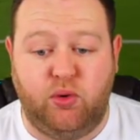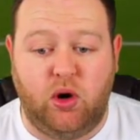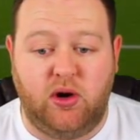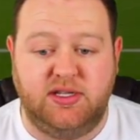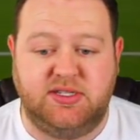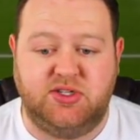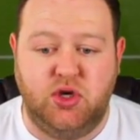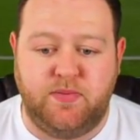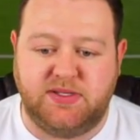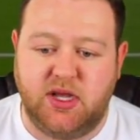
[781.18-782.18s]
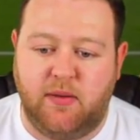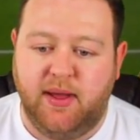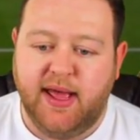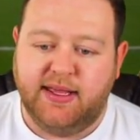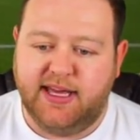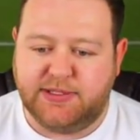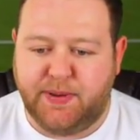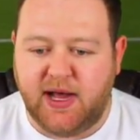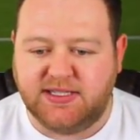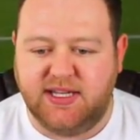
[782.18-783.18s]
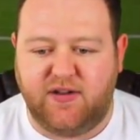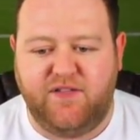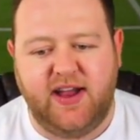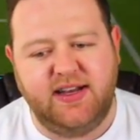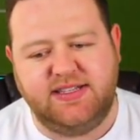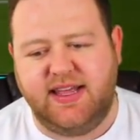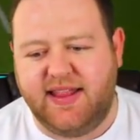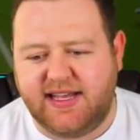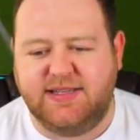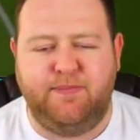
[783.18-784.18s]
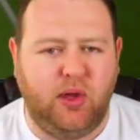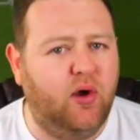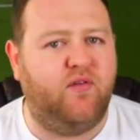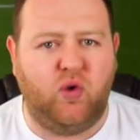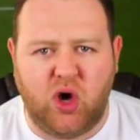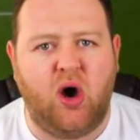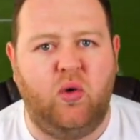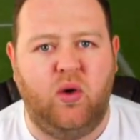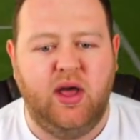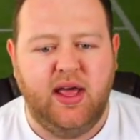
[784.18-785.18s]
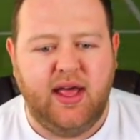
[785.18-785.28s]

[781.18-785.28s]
brought on as a super sub, gets past the defenders, and that's a beautiful goal.